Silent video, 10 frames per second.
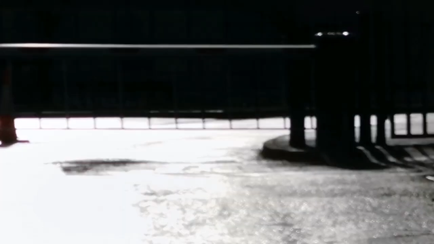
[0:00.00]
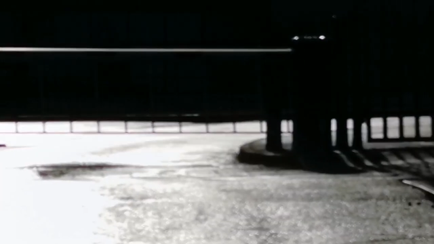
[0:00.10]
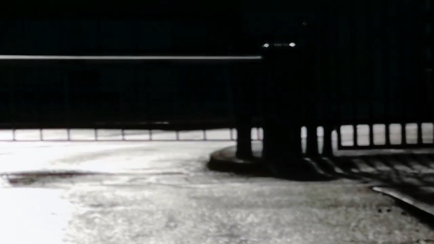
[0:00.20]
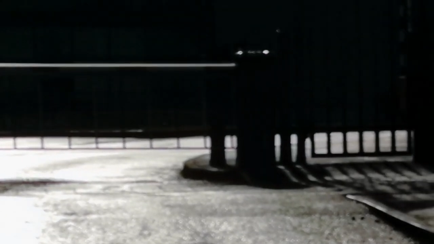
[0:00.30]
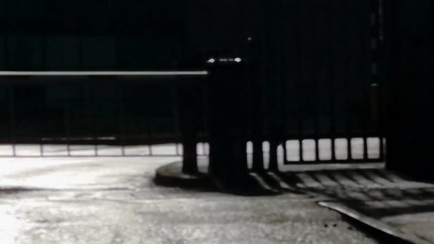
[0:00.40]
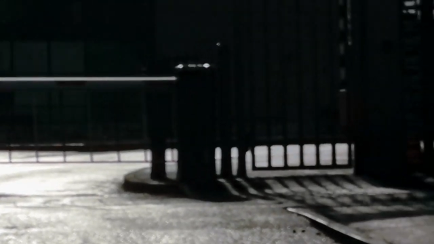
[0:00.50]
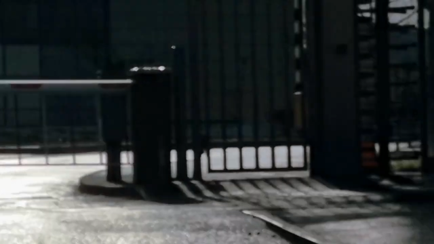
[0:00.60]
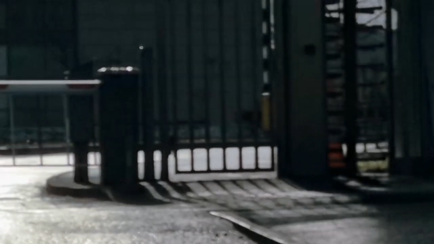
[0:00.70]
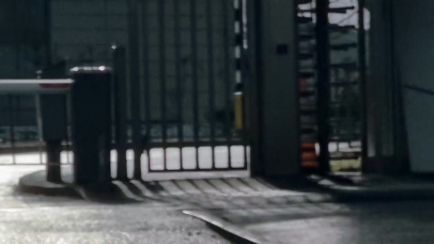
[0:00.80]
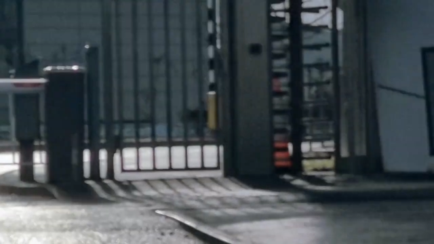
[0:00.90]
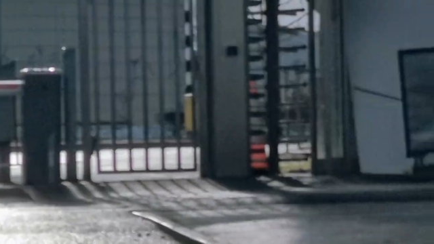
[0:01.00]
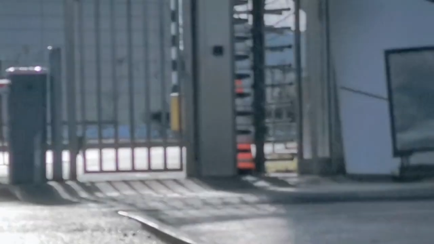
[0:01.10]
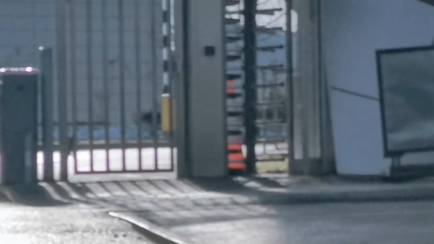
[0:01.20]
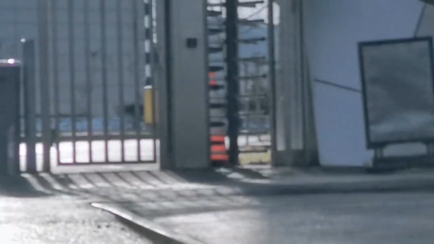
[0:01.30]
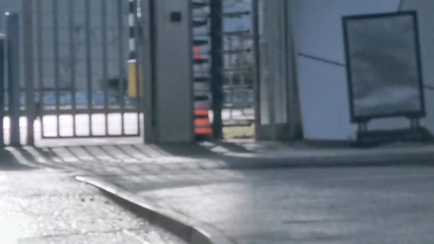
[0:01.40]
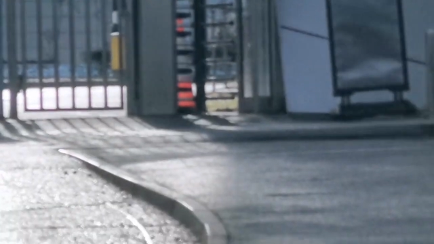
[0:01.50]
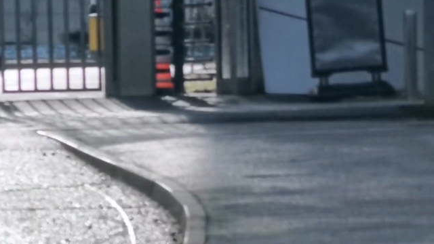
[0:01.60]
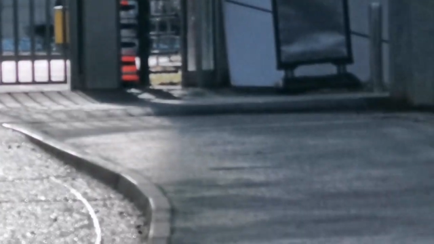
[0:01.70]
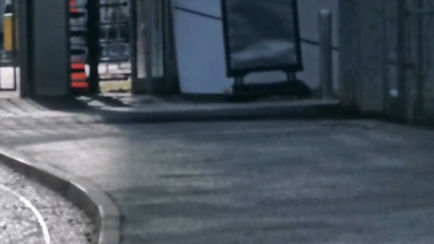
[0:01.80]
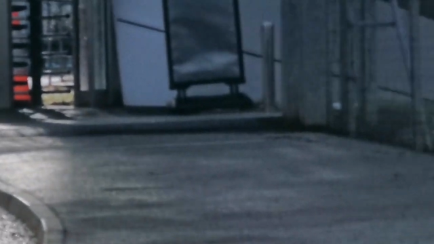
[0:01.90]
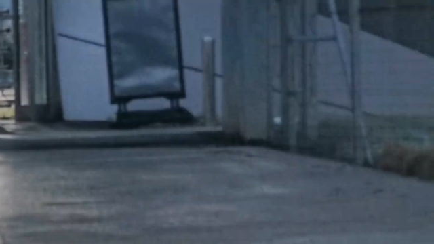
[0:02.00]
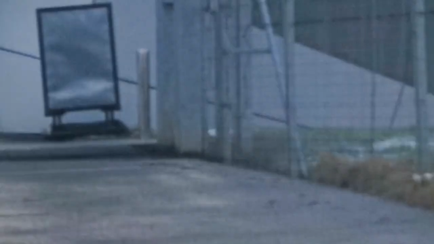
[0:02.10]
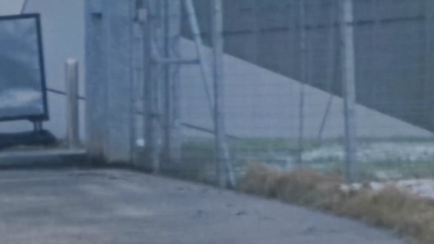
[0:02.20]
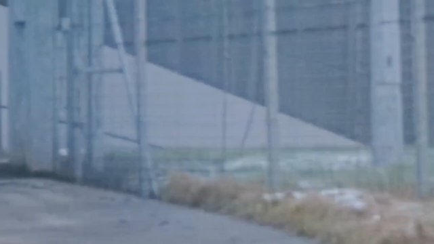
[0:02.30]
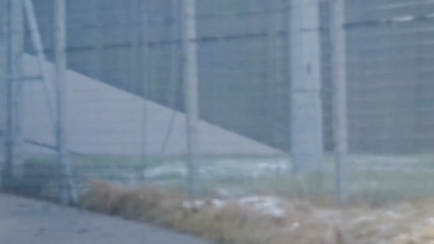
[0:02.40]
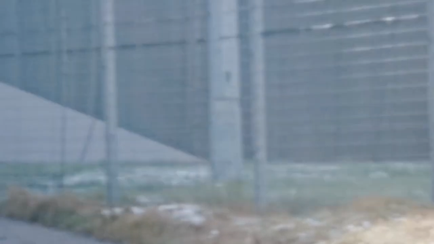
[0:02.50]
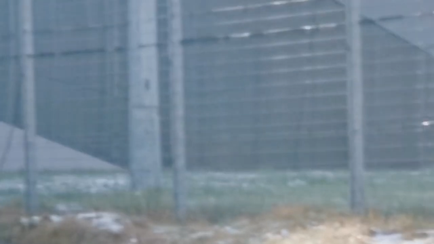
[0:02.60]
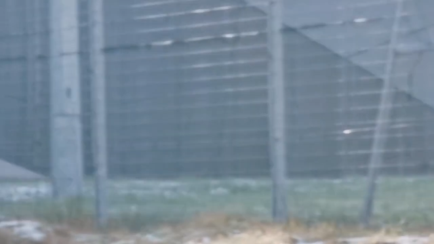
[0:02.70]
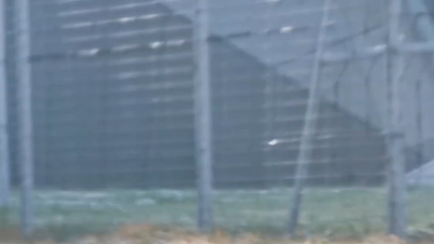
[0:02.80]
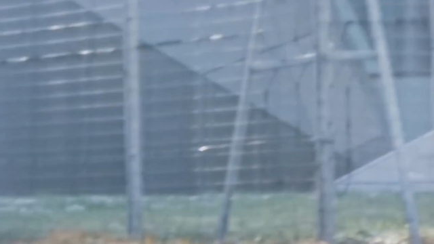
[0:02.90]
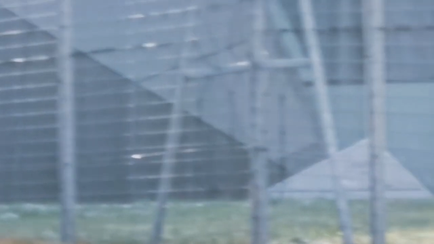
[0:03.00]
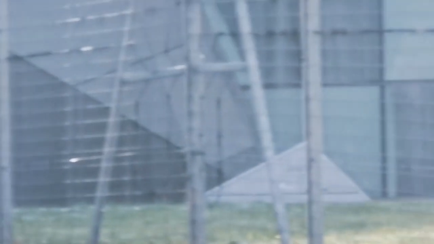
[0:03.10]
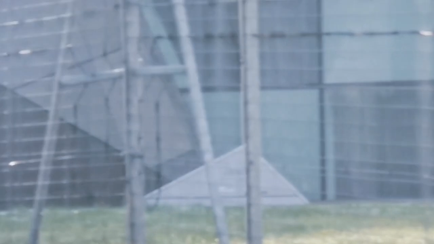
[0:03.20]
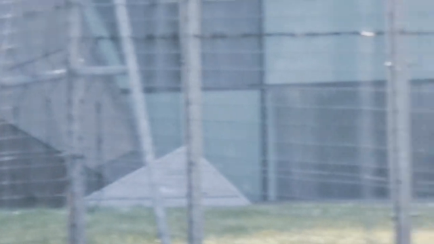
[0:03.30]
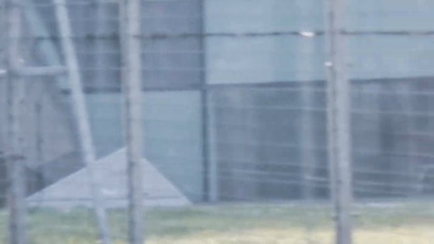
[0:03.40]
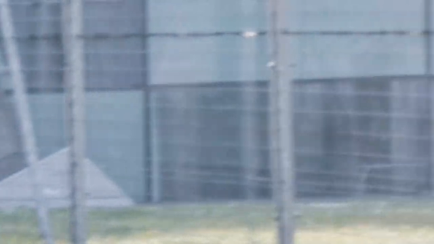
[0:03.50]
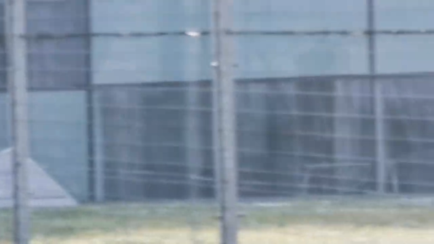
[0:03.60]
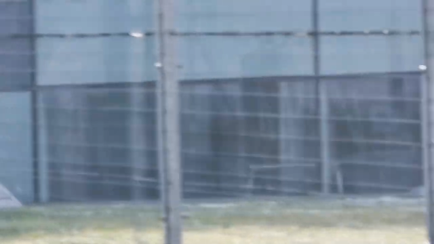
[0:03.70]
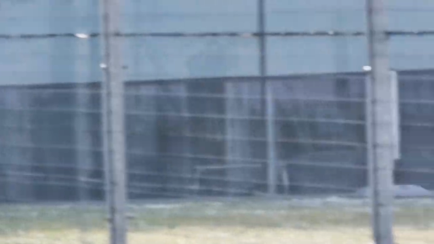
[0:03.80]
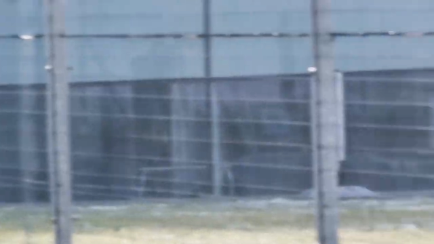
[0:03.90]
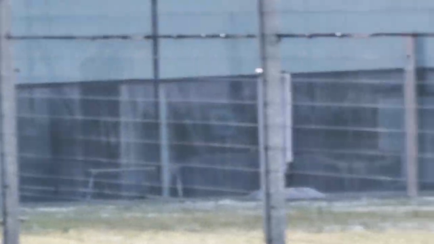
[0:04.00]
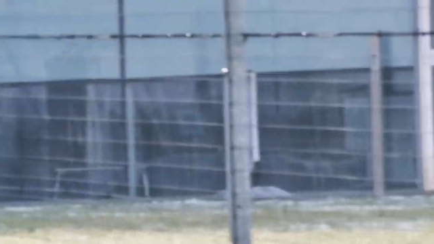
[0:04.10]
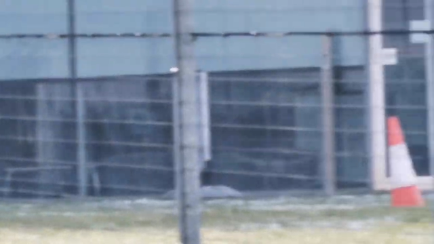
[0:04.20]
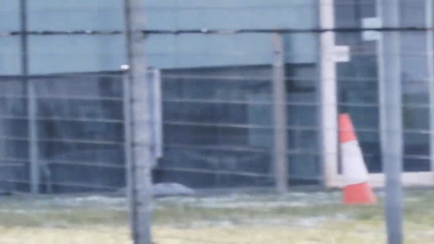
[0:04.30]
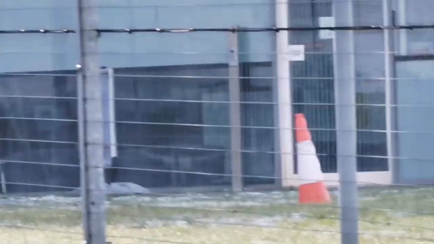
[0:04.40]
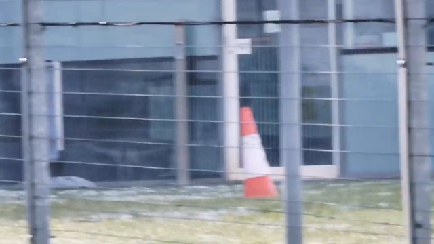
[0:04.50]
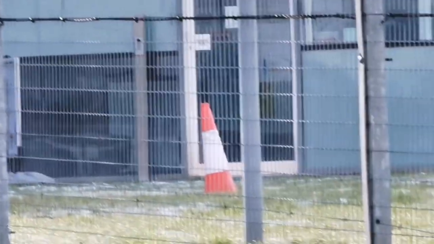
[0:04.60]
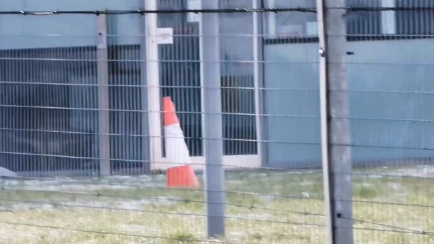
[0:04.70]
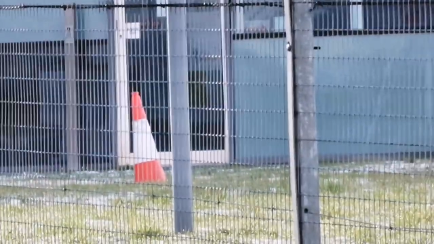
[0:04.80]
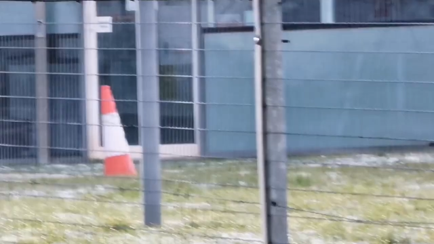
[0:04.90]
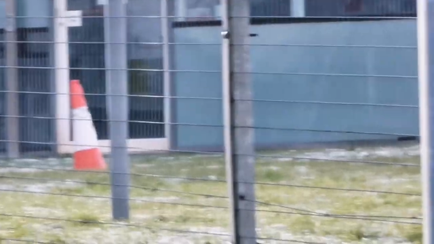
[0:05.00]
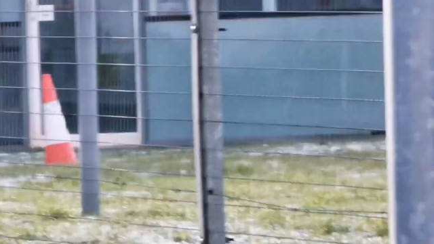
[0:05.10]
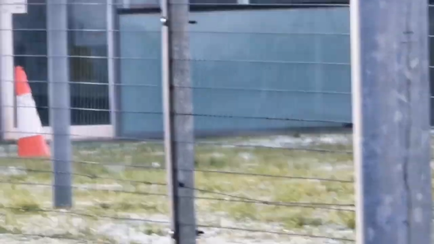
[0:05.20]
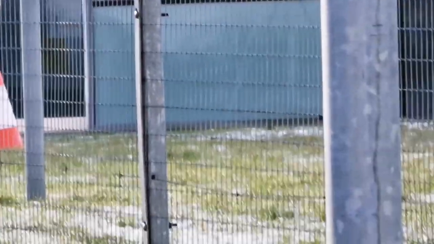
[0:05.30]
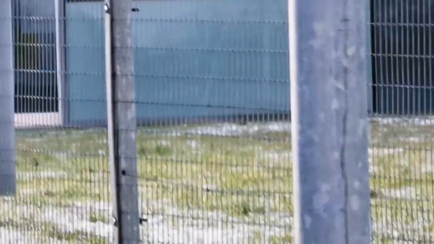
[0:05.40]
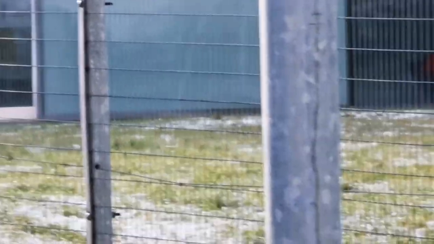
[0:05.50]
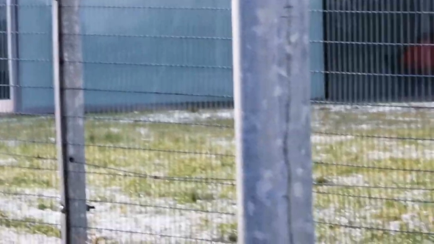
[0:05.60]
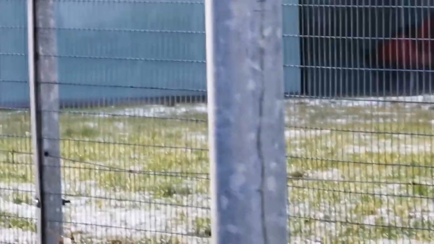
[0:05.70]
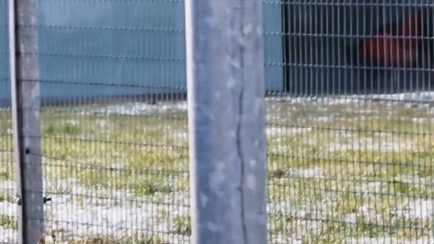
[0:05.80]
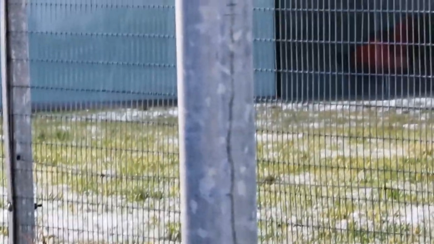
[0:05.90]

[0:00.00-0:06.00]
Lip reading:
[unreadable: no face in view]